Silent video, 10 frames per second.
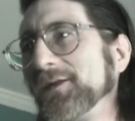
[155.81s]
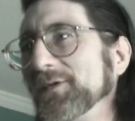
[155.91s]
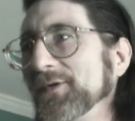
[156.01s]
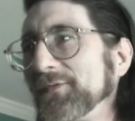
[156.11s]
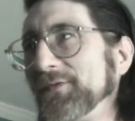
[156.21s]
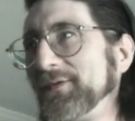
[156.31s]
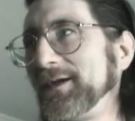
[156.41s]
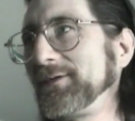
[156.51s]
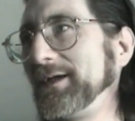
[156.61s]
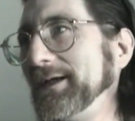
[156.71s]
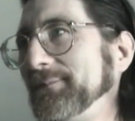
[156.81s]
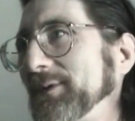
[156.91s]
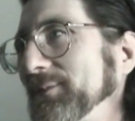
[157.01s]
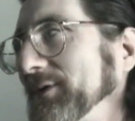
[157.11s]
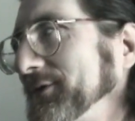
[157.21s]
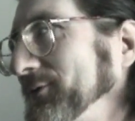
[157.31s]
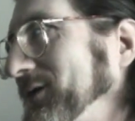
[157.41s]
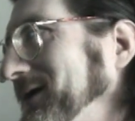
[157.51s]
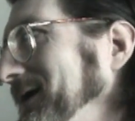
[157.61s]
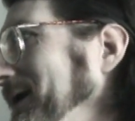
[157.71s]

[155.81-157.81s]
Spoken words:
This is how capable you are